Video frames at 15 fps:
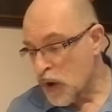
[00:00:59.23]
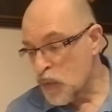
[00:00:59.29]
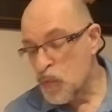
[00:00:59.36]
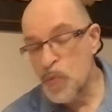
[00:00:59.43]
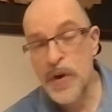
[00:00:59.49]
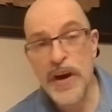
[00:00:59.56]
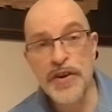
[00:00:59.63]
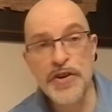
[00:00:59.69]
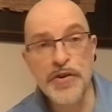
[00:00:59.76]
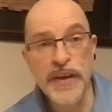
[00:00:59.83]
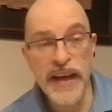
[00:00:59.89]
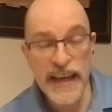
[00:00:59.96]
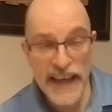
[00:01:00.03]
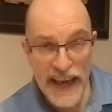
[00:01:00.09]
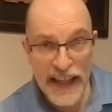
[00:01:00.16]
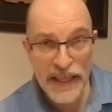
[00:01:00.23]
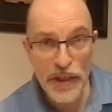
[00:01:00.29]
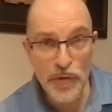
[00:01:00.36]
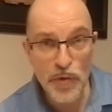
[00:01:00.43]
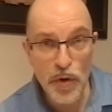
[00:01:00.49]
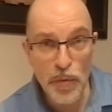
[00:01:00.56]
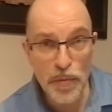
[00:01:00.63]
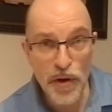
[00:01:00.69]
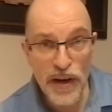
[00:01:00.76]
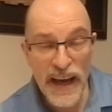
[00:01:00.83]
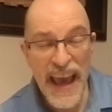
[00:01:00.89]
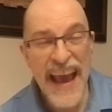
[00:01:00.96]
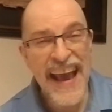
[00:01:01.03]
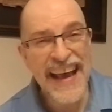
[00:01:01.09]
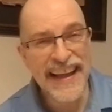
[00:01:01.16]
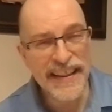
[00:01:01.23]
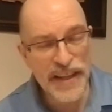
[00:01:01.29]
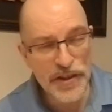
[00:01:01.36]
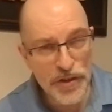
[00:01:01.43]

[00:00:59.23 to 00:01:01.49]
Where you can get the rulebook and the